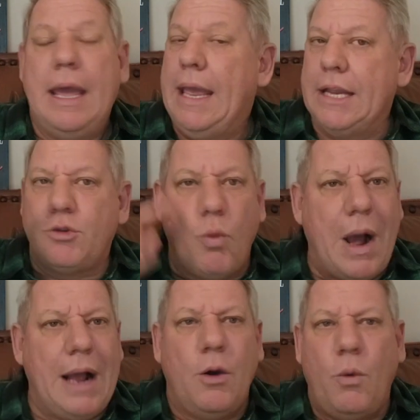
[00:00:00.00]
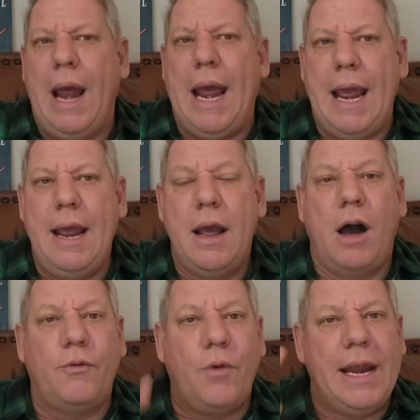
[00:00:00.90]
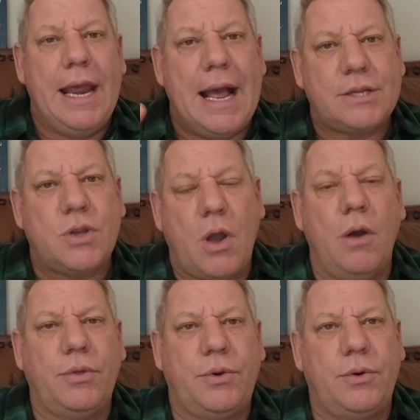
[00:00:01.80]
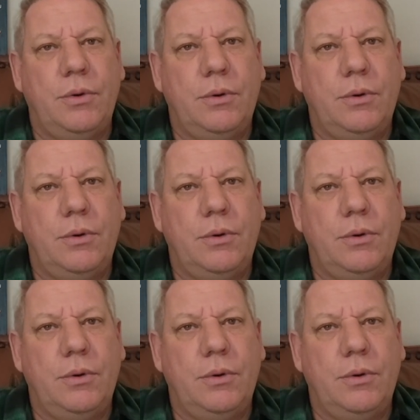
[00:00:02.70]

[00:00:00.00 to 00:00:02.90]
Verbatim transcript: he's well aware of what he has to go through.